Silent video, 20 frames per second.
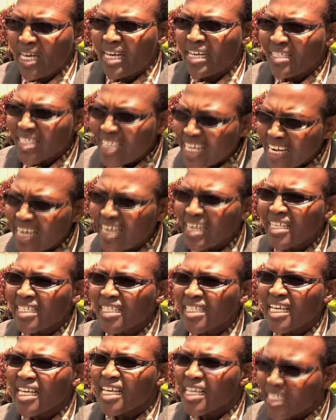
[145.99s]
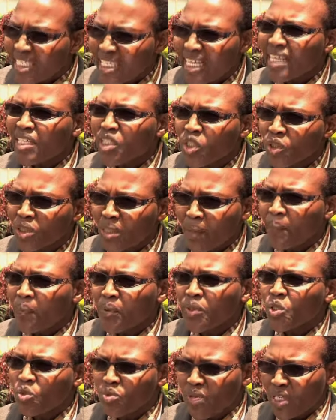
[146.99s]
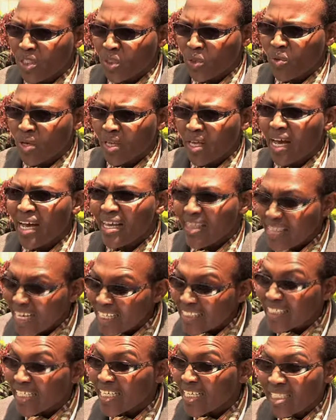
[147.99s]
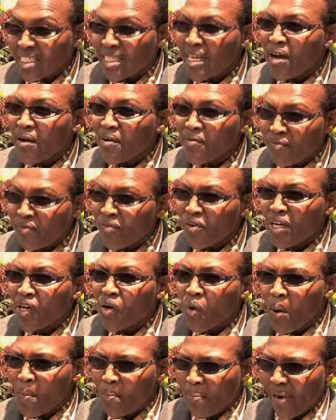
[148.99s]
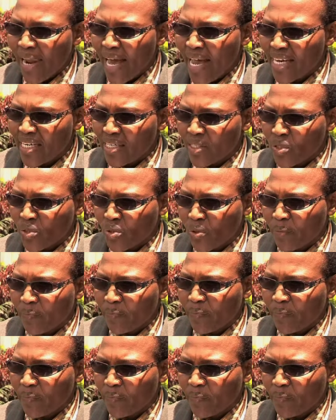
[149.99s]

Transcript: Salaries is supposed to ensure that is fully complied to.